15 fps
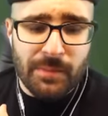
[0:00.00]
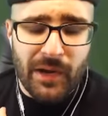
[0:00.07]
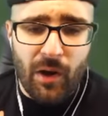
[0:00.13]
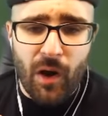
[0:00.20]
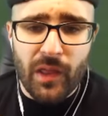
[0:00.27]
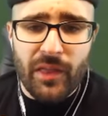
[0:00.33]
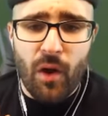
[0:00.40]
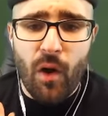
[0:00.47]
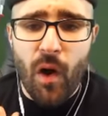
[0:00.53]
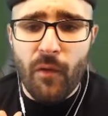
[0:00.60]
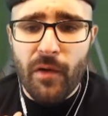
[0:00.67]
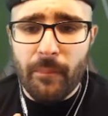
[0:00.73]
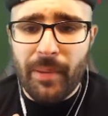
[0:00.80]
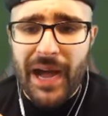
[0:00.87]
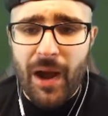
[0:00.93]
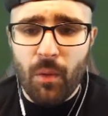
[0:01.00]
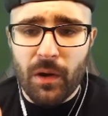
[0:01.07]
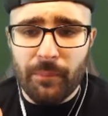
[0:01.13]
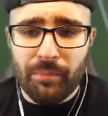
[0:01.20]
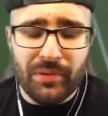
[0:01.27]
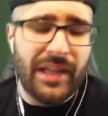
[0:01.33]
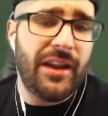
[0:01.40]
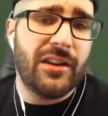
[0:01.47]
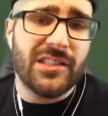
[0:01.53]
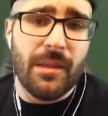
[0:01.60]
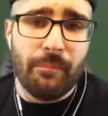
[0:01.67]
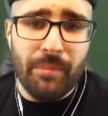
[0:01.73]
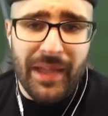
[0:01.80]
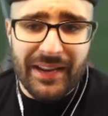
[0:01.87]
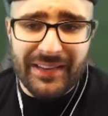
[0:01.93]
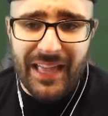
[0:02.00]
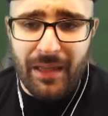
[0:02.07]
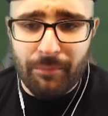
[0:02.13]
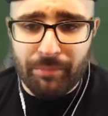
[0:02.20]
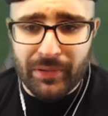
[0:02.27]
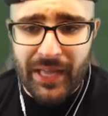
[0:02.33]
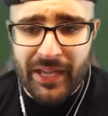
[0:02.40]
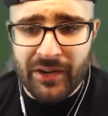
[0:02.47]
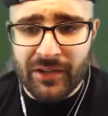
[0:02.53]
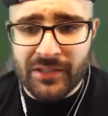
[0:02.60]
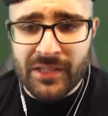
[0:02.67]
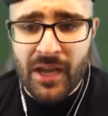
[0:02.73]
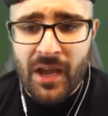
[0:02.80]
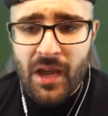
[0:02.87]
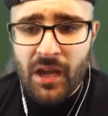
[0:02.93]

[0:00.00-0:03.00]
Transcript: but are the overpowered players, the big name players,